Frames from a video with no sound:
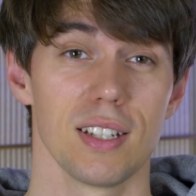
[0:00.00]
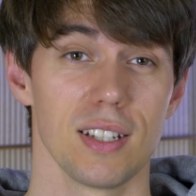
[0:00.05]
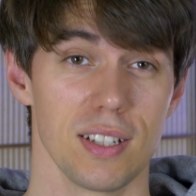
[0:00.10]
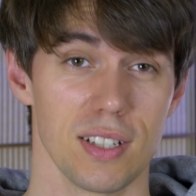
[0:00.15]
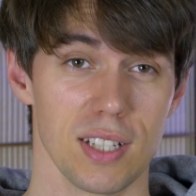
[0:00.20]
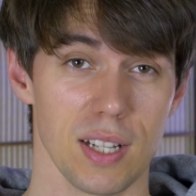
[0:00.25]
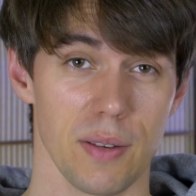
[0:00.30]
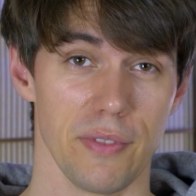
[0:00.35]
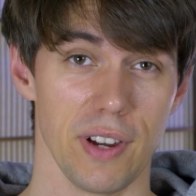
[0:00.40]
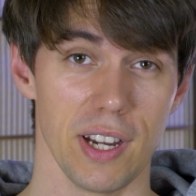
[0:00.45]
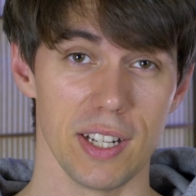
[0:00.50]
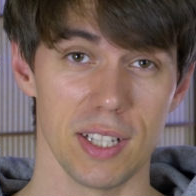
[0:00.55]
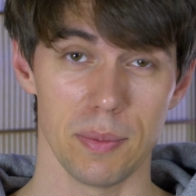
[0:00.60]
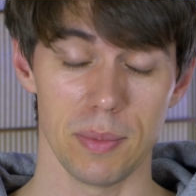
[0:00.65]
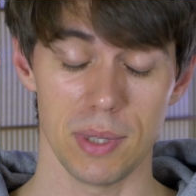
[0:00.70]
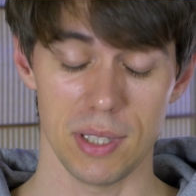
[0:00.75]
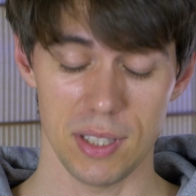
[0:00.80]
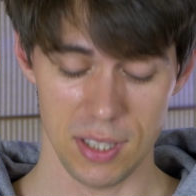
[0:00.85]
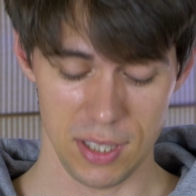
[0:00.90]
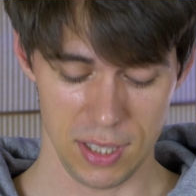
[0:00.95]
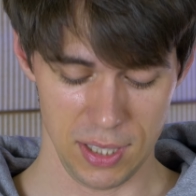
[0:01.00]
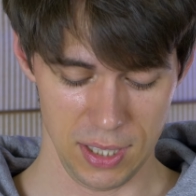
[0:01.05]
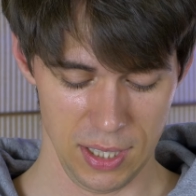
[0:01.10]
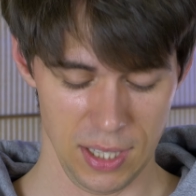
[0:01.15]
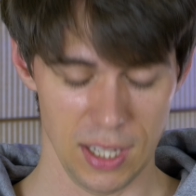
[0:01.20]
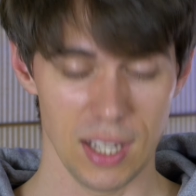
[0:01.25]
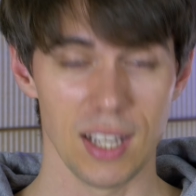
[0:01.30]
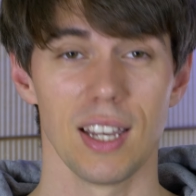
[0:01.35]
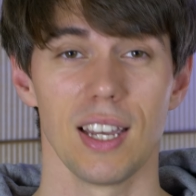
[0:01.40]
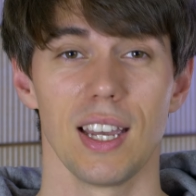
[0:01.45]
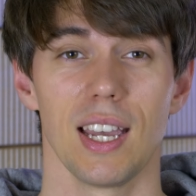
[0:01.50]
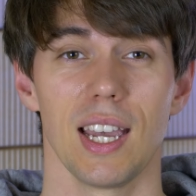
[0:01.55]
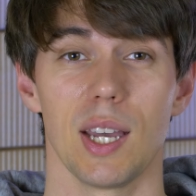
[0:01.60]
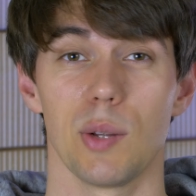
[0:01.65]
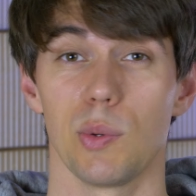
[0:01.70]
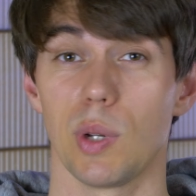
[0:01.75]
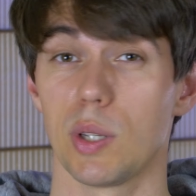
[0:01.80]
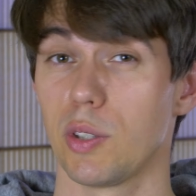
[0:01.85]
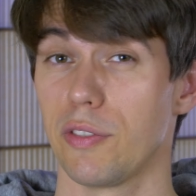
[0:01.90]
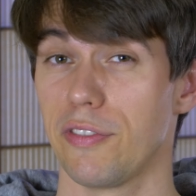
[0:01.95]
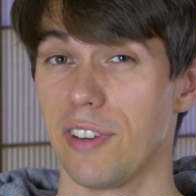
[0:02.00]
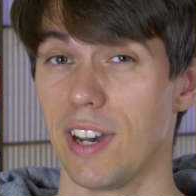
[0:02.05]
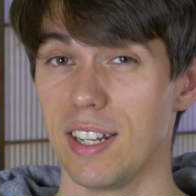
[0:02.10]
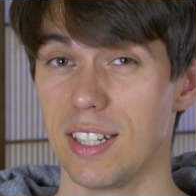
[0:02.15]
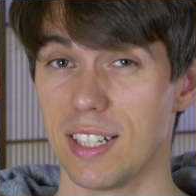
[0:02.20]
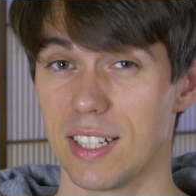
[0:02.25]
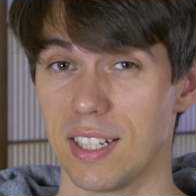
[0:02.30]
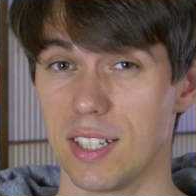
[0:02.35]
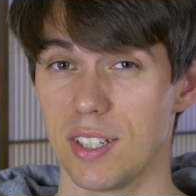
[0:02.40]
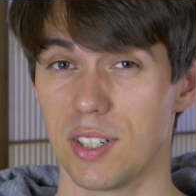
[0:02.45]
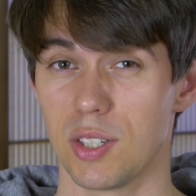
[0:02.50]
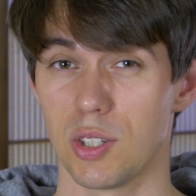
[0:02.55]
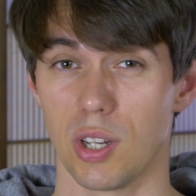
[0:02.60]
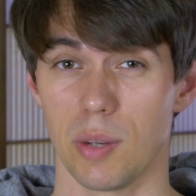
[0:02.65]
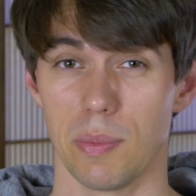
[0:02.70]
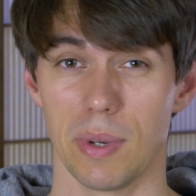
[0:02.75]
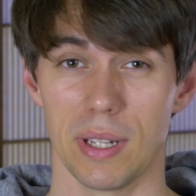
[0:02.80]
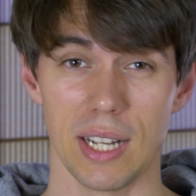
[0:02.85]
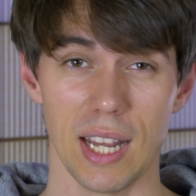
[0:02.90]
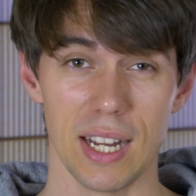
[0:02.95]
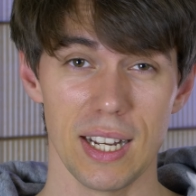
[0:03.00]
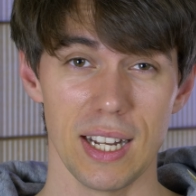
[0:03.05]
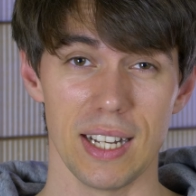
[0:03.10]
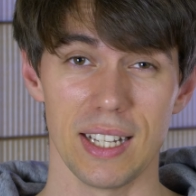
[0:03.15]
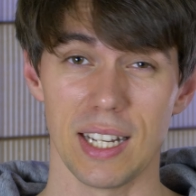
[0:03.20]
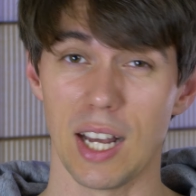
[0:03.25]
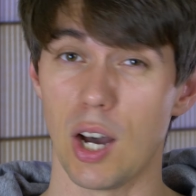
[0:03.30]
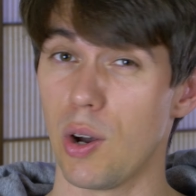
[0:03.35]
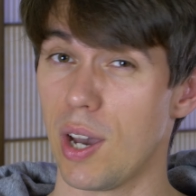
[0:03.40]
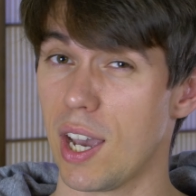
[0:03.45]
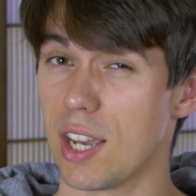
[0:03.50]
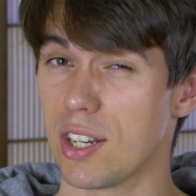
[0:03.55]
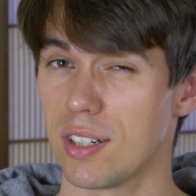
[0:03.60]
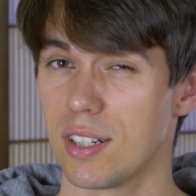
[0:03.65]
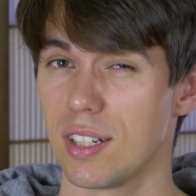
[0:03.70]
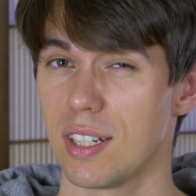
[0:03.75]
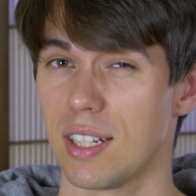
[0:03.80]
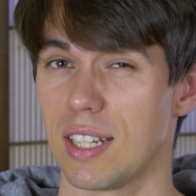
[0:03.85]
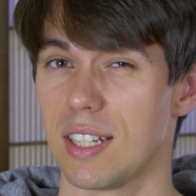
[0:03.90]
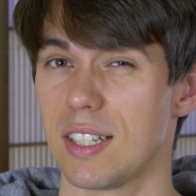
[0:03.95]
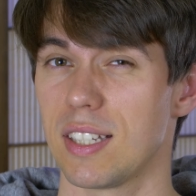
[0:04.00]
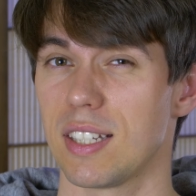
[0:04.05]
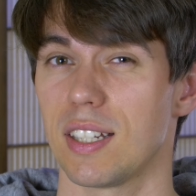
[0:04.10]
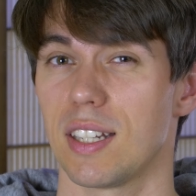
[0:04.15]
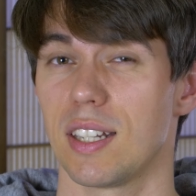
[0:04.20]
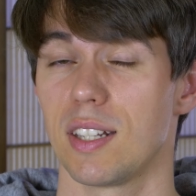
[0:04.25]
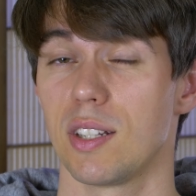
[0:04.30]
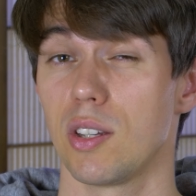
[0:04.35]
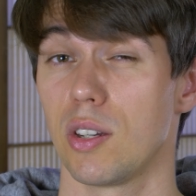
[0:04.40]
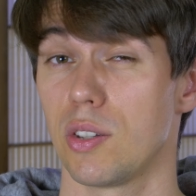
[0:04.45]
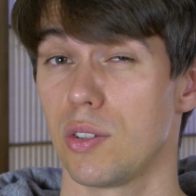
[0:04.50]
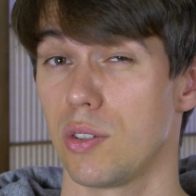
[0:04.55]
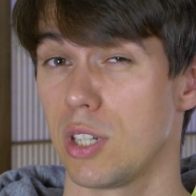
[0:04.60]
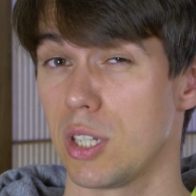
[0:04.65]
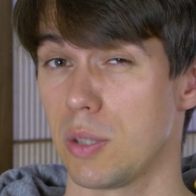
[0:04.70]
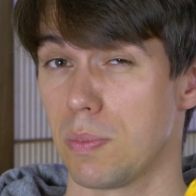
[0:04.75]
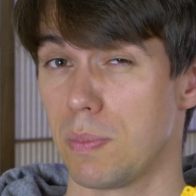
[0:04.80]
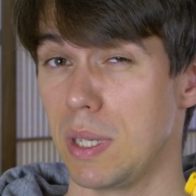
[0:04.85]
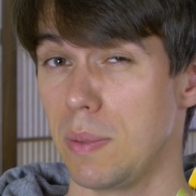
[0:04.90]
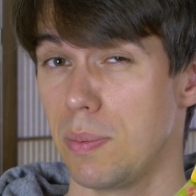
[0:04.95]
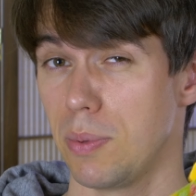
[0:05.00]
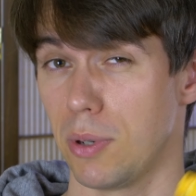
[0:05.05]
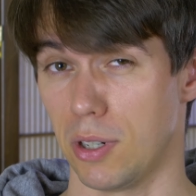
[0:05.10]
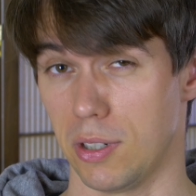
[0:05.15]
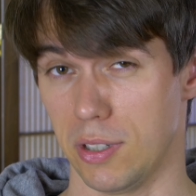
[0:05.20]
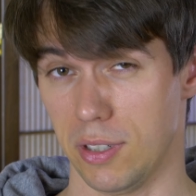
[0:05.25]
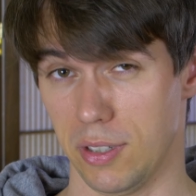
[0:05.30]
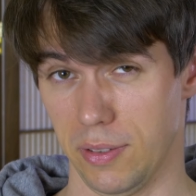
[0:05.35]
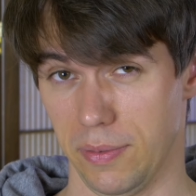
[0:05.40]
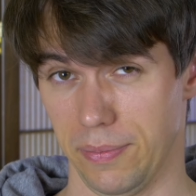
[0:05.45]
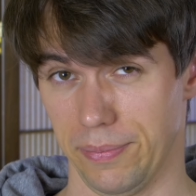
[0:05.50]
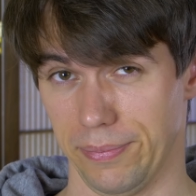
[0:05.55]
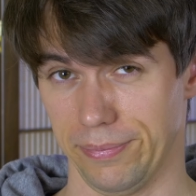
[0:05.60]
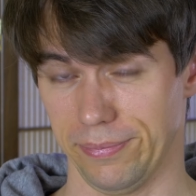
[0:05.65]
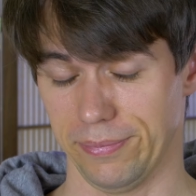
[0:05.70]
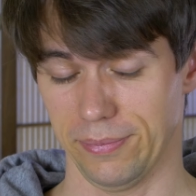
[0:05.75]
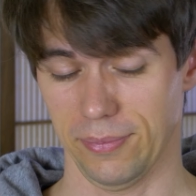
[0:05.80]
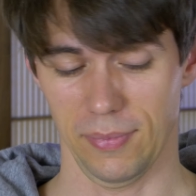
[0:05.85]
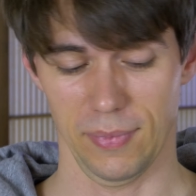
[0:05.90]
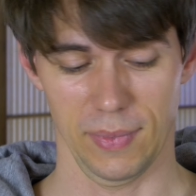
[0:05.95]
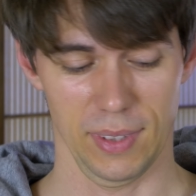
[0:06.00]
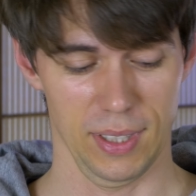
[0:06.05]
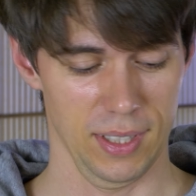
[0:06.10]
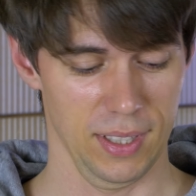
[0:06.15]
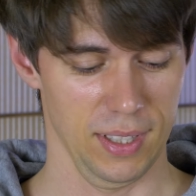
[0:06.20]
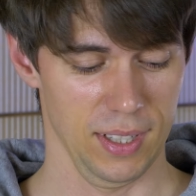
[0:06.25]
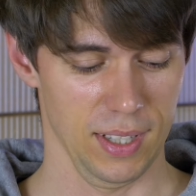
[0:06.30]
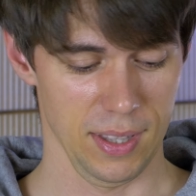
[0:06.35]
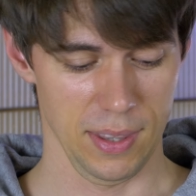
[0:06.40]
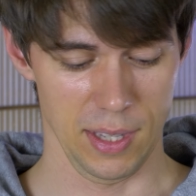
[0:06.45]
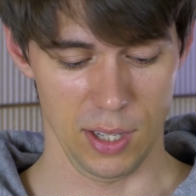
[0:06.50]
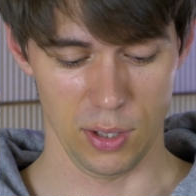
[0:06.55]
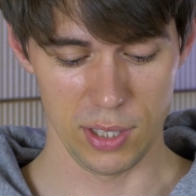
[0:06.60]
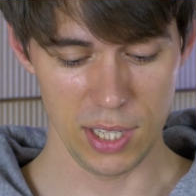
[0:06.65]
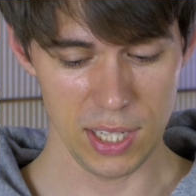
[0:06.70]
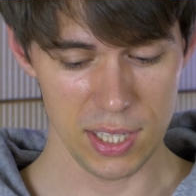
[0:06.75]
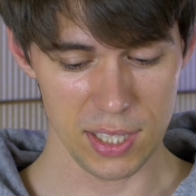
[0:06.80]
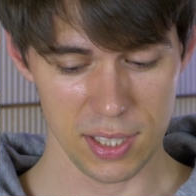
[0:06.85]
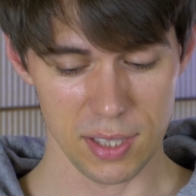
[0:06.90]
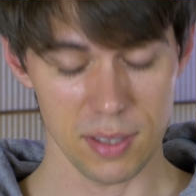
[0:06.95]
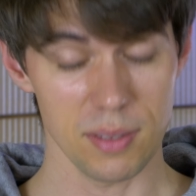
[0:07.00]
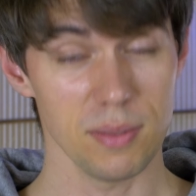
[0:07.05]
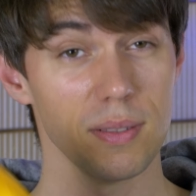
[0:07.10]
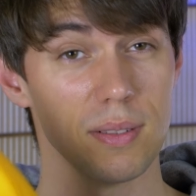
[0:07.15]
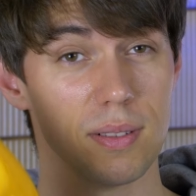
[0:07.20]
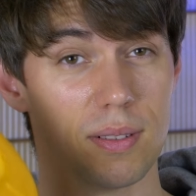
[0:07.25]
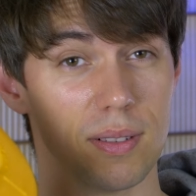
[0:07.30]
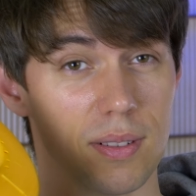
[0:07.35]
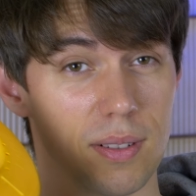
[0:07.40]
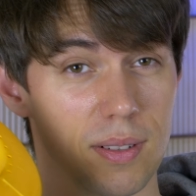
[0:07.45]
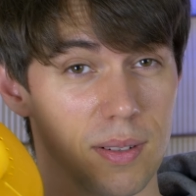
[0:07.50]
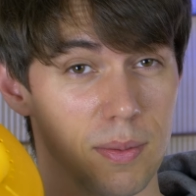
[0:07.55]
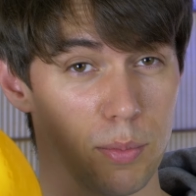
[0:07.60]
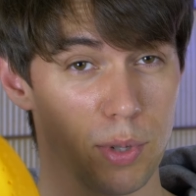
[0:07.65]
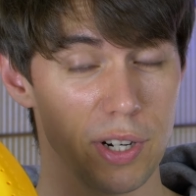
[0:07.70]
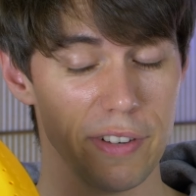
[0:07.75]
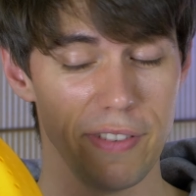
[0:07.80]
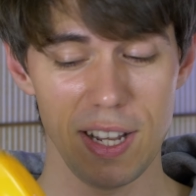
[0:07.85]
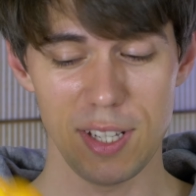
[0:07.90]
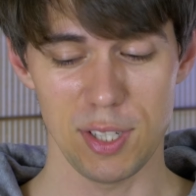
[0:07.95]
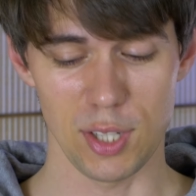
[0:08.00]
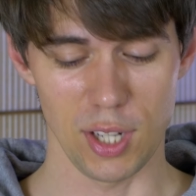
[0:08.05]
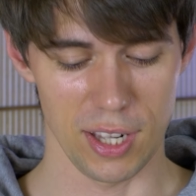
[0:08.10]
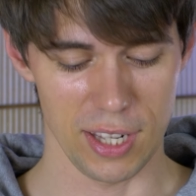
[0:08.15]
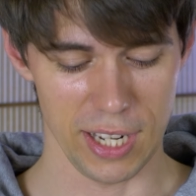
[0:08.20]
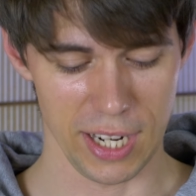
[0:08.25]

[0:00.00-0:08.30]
some vitamins, and what you find is your banana now actually is in your USB port. Now this prevents all